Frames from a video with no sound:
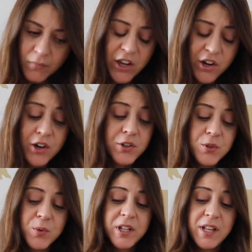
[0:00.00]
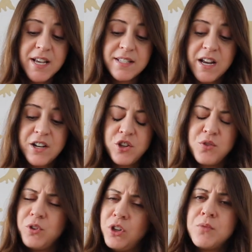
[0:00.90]
and you're going to realize that
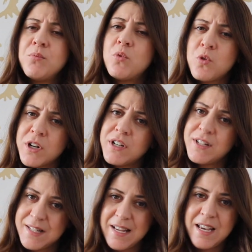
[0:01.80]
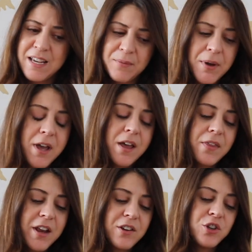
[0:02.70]
you look more the same
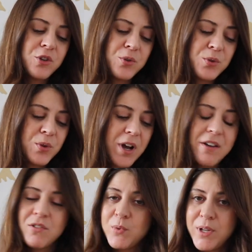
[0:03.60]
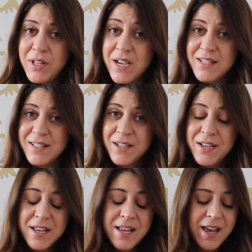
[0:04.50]
than you ever realized.
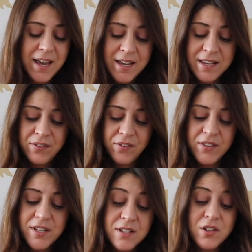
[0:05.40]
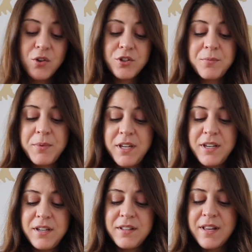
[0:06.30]
And this is going to
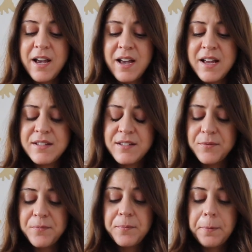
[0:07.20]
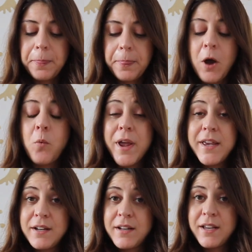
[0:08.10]
be that
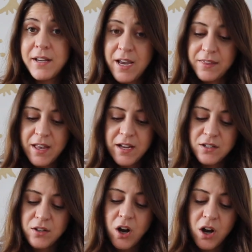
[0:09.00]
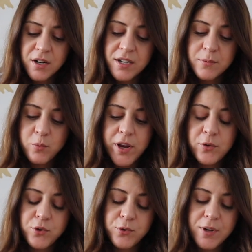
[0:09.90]
awakening and that honest
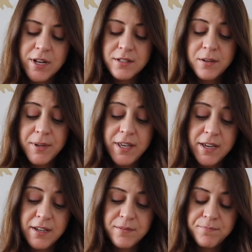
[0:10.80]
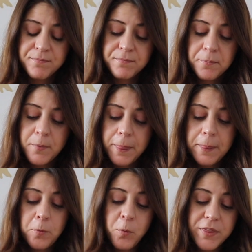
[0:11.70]
breakthrough that's coming in
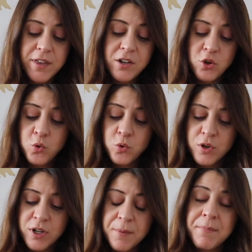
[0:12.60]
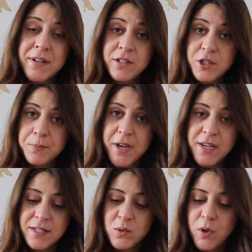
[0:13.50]
within your mental
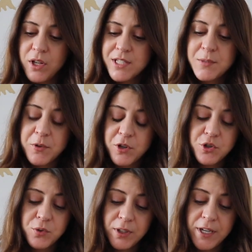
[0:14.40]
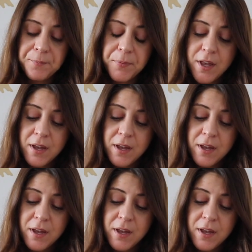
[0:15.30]
space as well as spiritually.